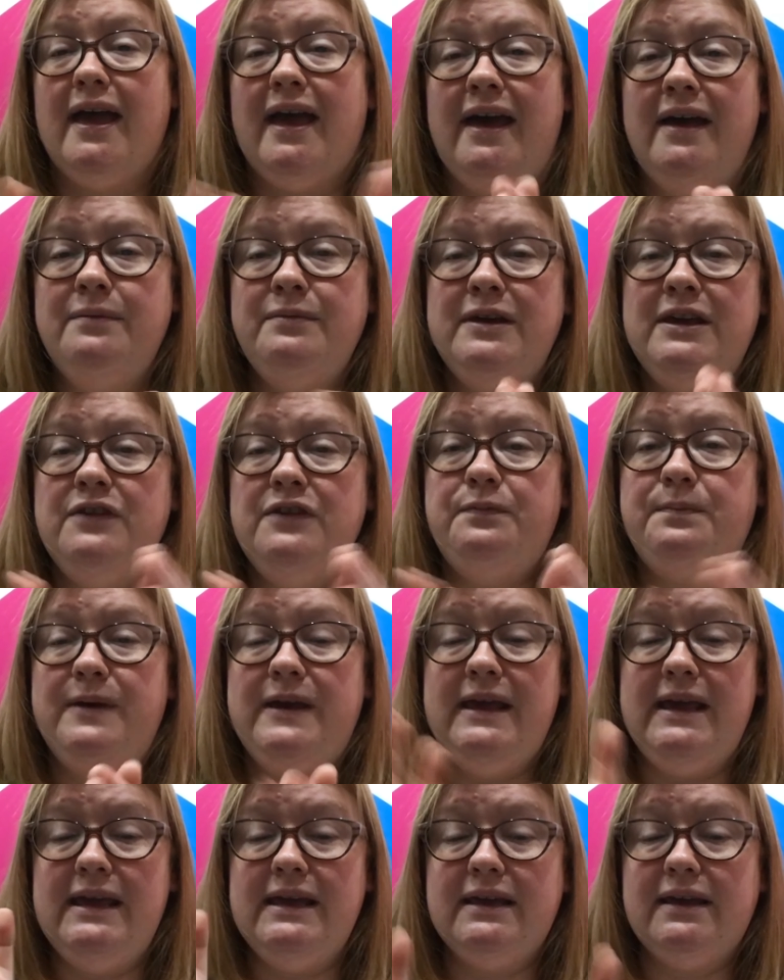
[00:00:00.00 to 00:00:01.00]
and we've
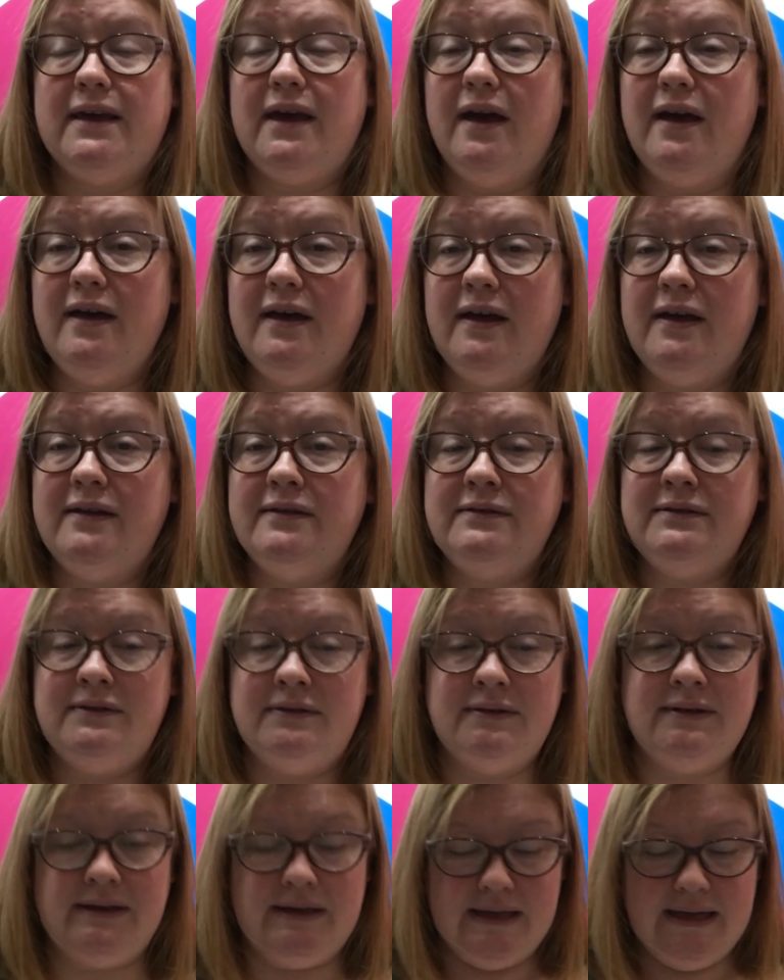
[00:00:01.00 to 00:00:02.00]

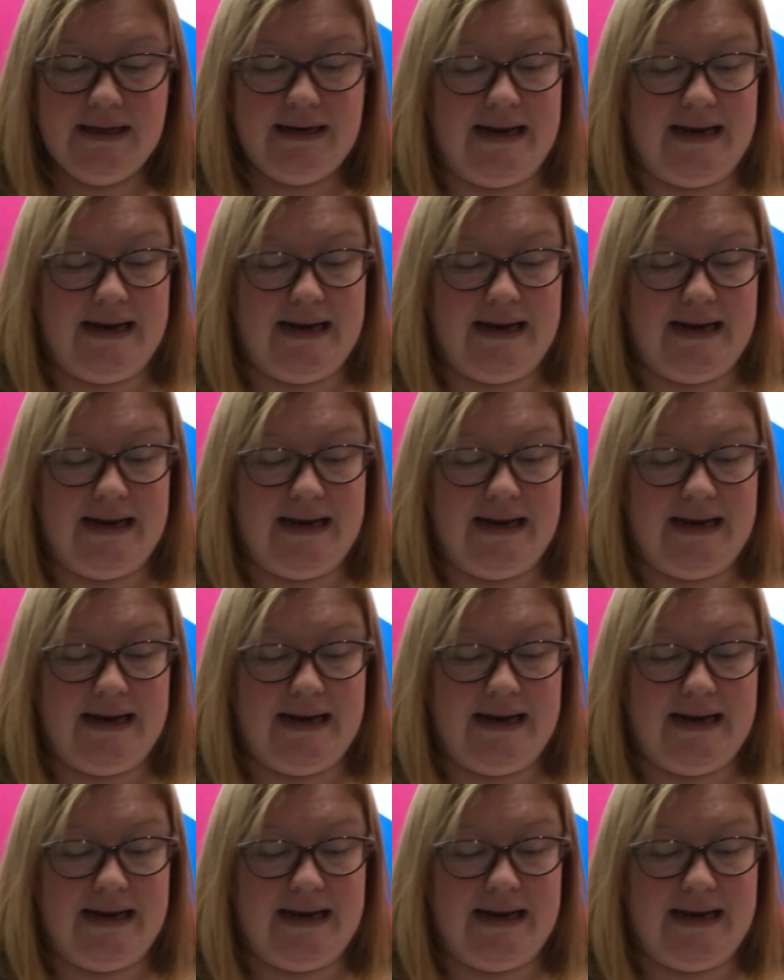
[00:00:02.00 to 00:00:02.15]
begun.